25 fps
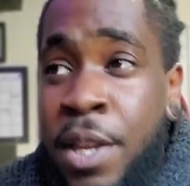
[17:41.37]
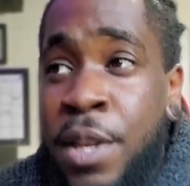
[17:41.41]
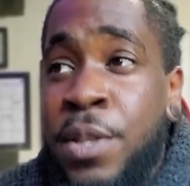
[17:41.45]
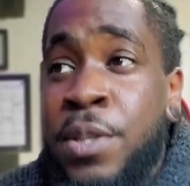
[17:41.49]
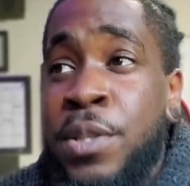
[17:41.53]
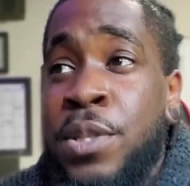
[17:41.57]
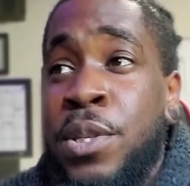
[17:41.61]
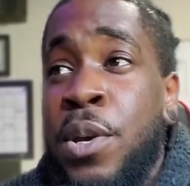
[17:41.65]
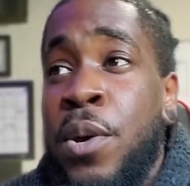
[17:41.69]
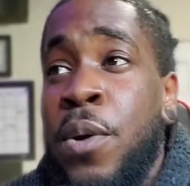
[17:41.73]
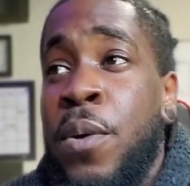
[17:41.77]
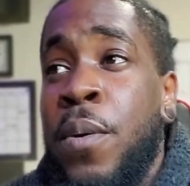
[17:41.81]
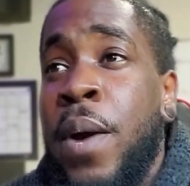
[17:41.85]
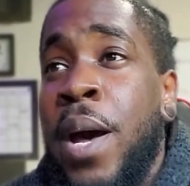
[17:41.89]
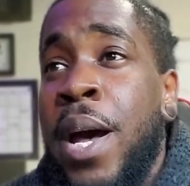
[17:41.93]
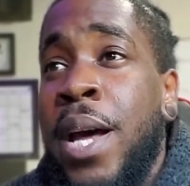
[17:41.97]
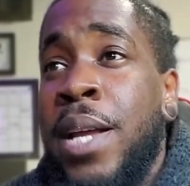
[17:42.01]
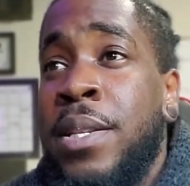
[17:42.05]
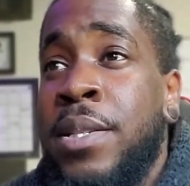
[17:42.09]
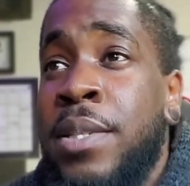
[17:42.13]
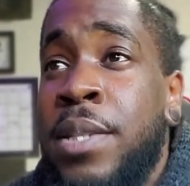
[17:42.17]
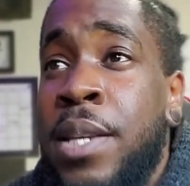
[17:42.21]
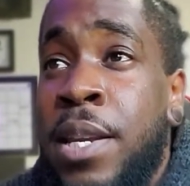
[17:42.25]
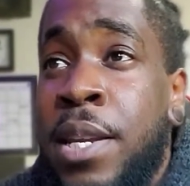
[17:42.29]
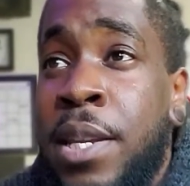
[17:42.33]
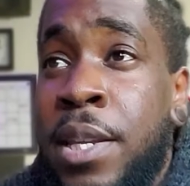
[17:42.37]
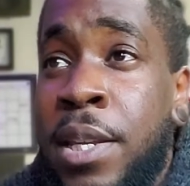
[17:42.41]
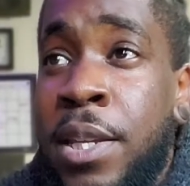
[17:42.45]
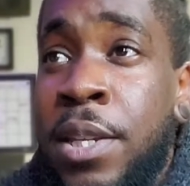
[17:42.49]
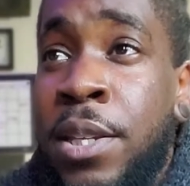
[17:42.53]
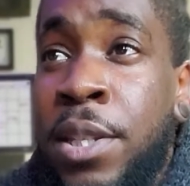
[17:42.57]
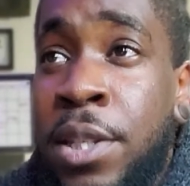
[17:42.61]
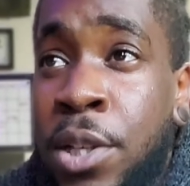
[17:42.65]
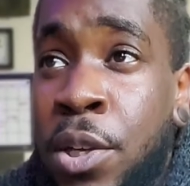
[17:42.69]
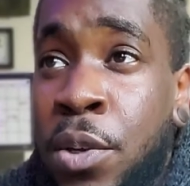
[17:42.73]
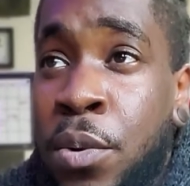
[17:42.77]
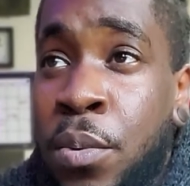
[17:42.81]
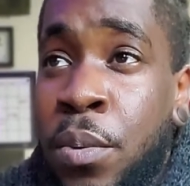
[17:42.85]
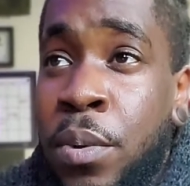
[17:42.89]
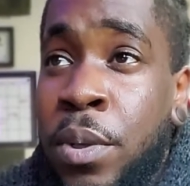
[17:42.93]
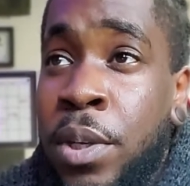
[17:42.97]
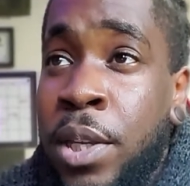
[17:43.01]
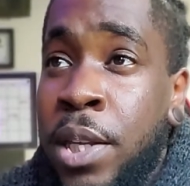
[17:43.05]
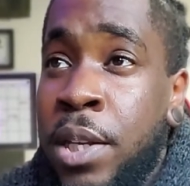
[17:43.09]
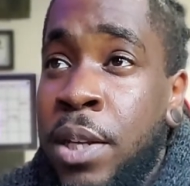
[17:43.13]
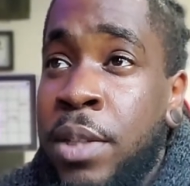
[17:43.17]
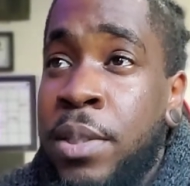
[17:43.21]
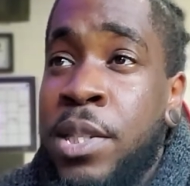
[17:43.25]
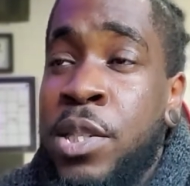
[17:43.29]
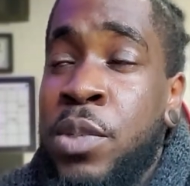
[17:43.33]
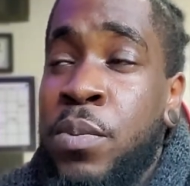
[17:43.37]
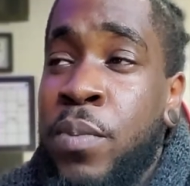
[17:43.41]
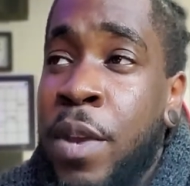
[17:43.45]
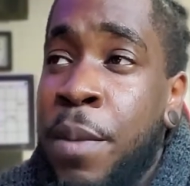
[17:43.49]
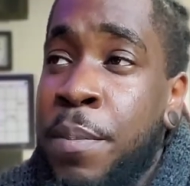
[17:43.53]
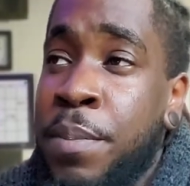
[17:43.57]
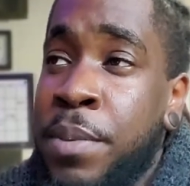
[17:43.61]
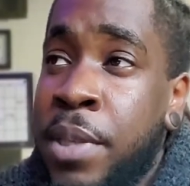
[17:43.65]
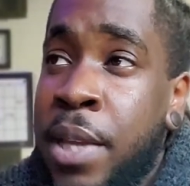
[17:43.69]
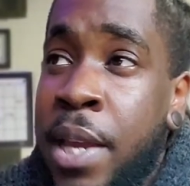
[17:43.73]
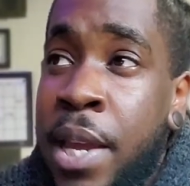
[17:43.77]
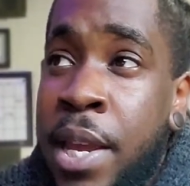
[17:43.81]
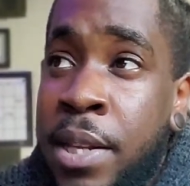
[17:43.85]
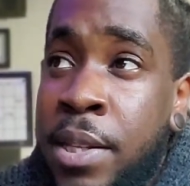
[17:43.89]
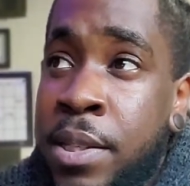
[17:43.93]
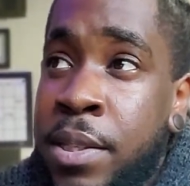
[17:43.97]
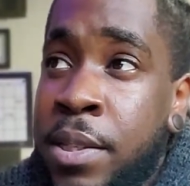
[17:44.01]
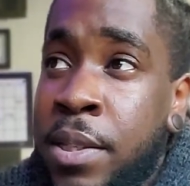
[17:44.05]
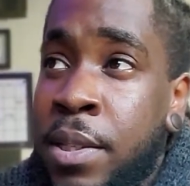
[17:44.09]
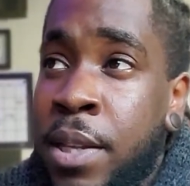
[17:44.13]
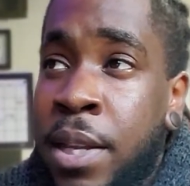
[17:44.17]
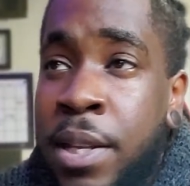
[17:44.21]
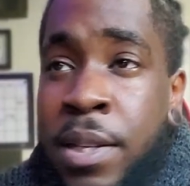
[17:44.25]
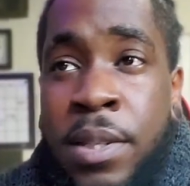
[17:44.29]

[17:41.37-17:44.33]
So I say, get on these websites.